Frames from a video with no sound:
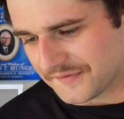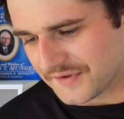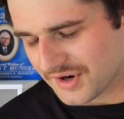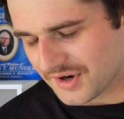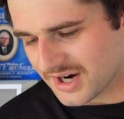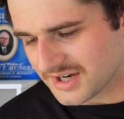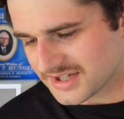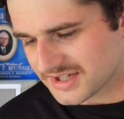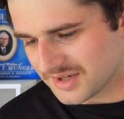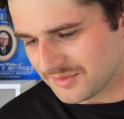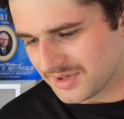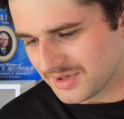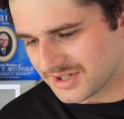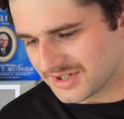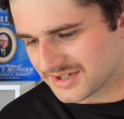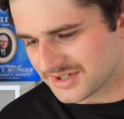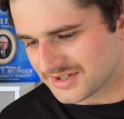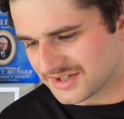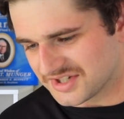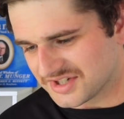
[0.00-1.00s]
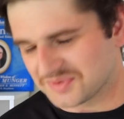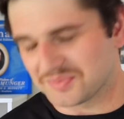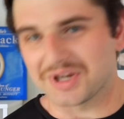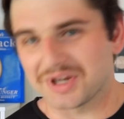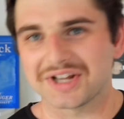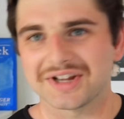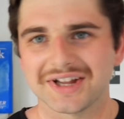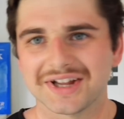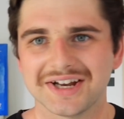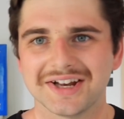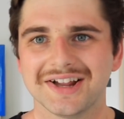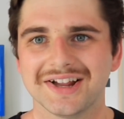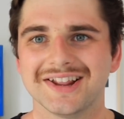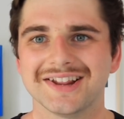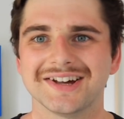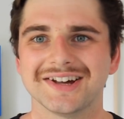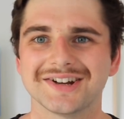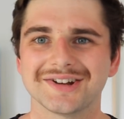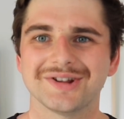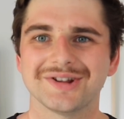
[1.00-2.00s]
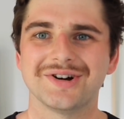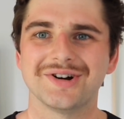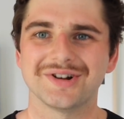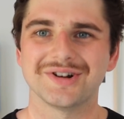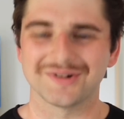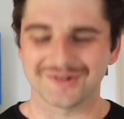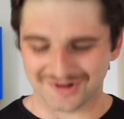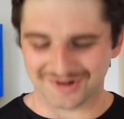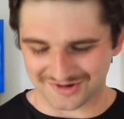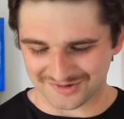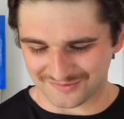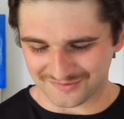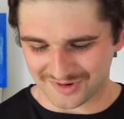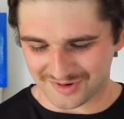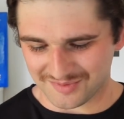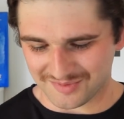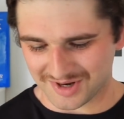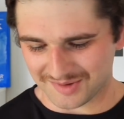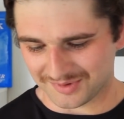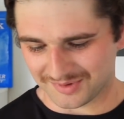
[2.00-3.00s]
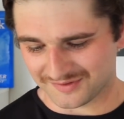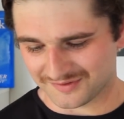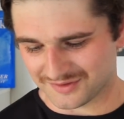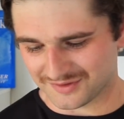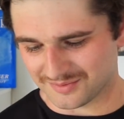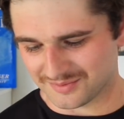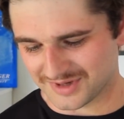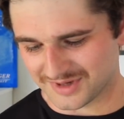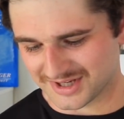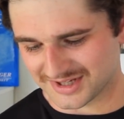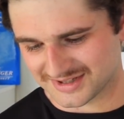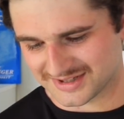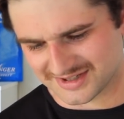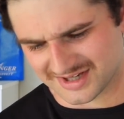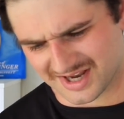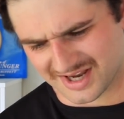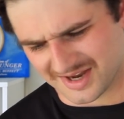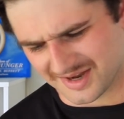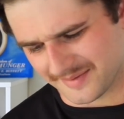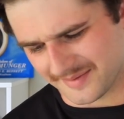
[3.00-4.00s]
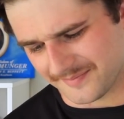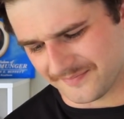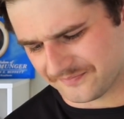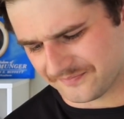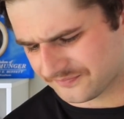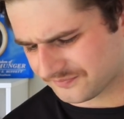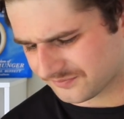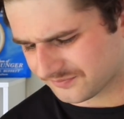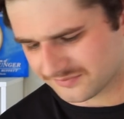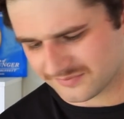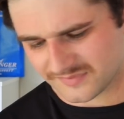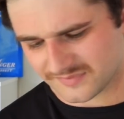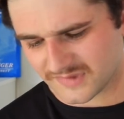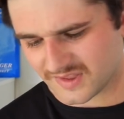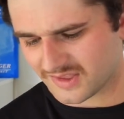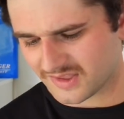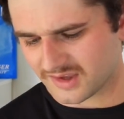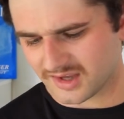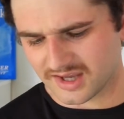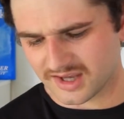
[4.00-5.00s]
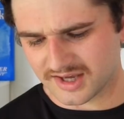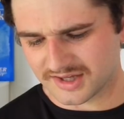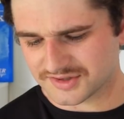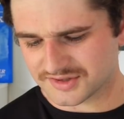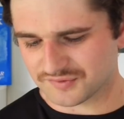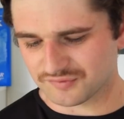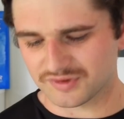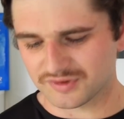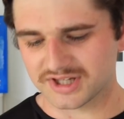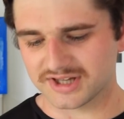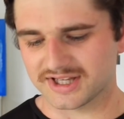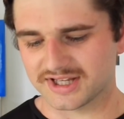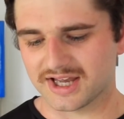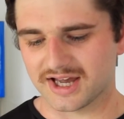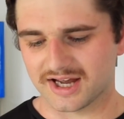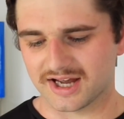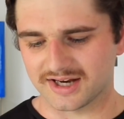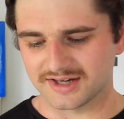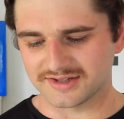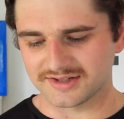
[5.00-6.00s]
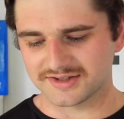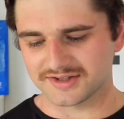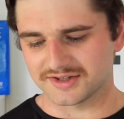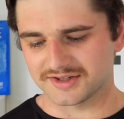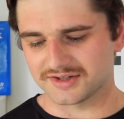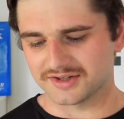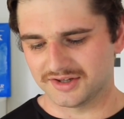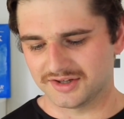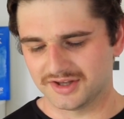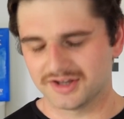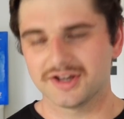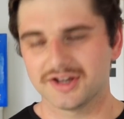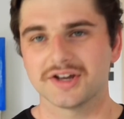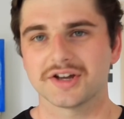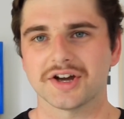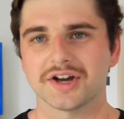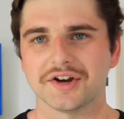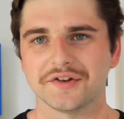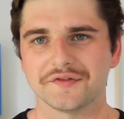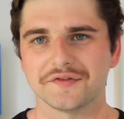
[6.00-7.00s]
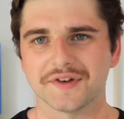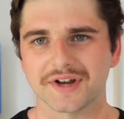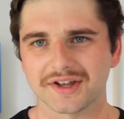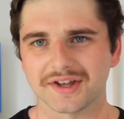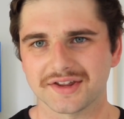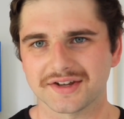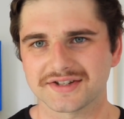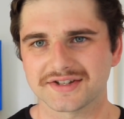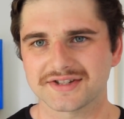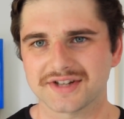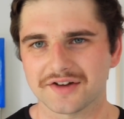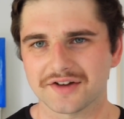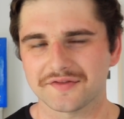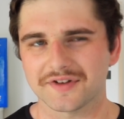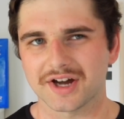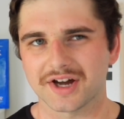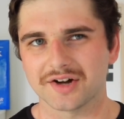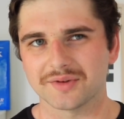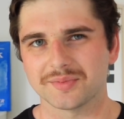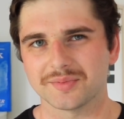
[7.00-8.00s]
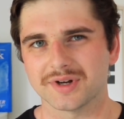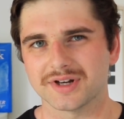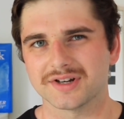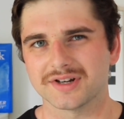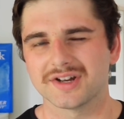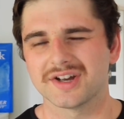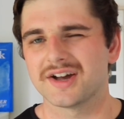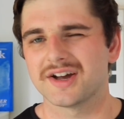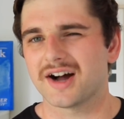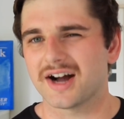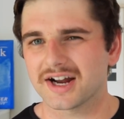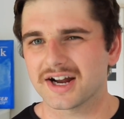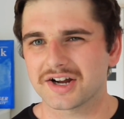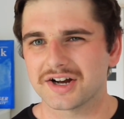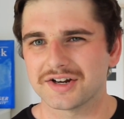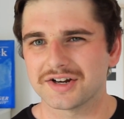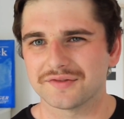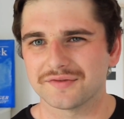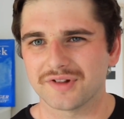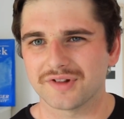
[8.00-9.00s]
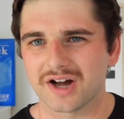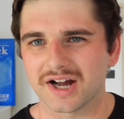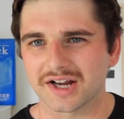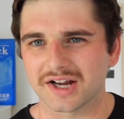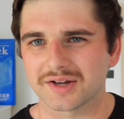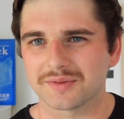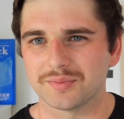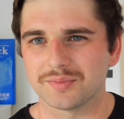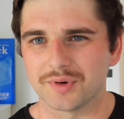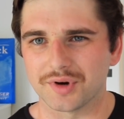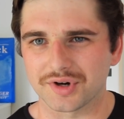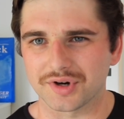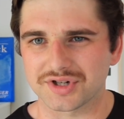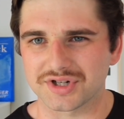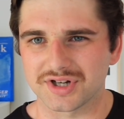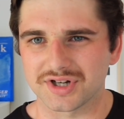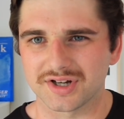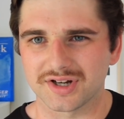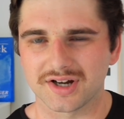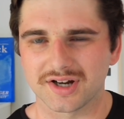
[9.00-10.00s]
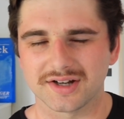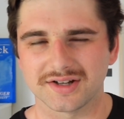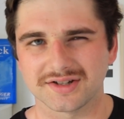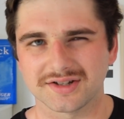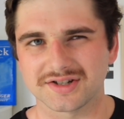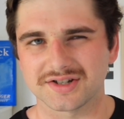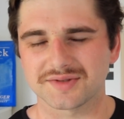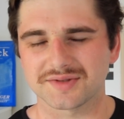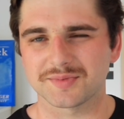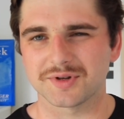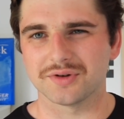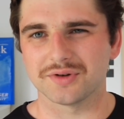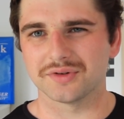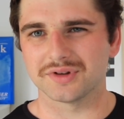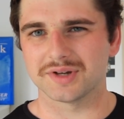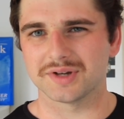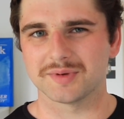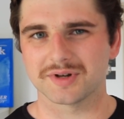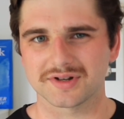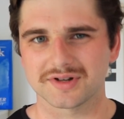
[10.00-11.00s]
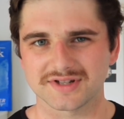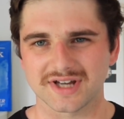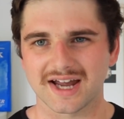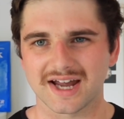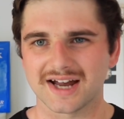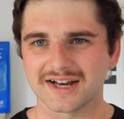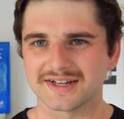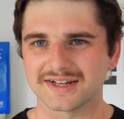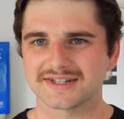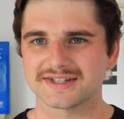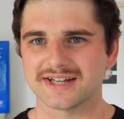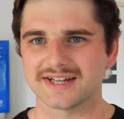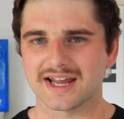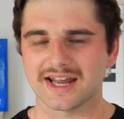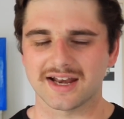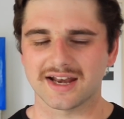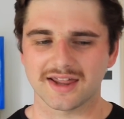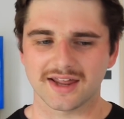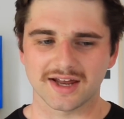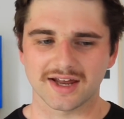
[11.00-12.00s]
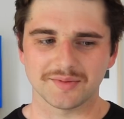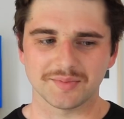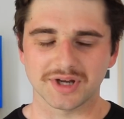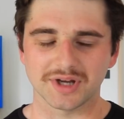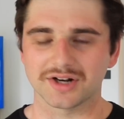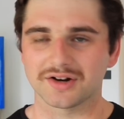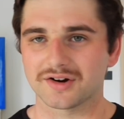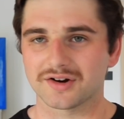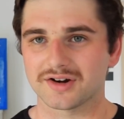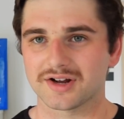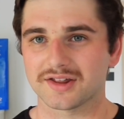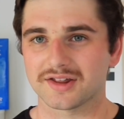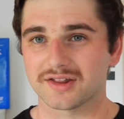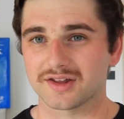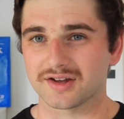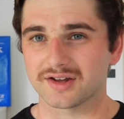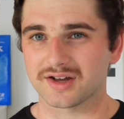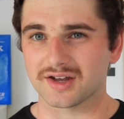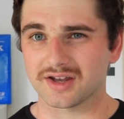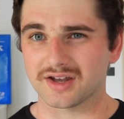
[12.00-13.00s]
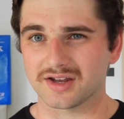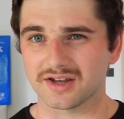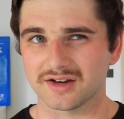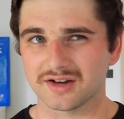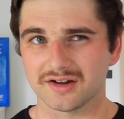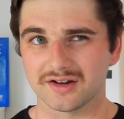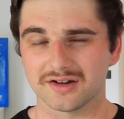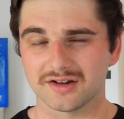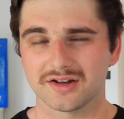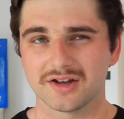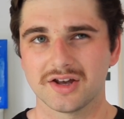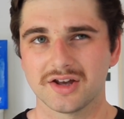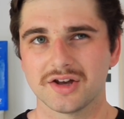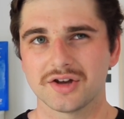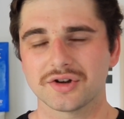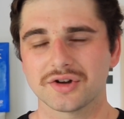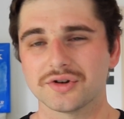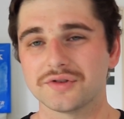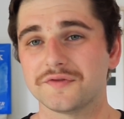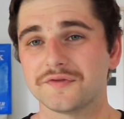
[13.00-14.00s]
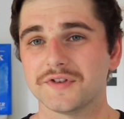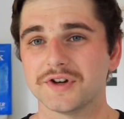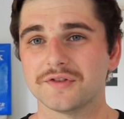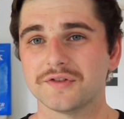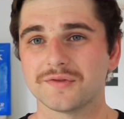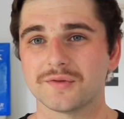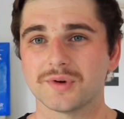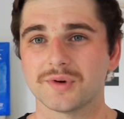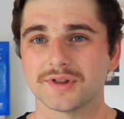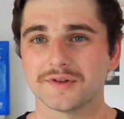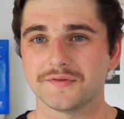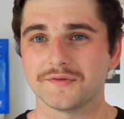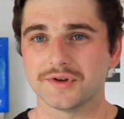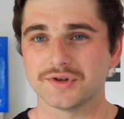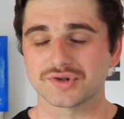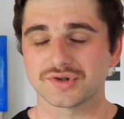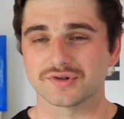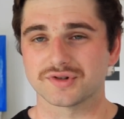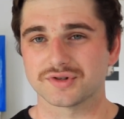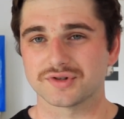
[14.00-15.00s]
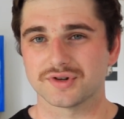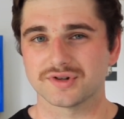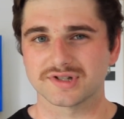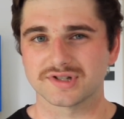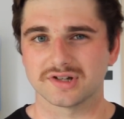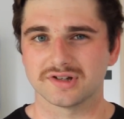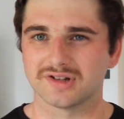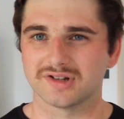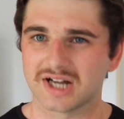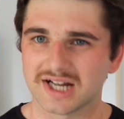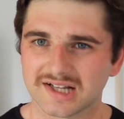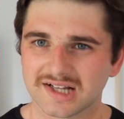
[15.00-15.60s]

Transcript: if you're asking me just to speculate a little on what might perform best, it's really hard to kind of figure this stuff out, but I kind of like Berkshire just purely because I understand that better, and I think I can get a good feel for what the future returns are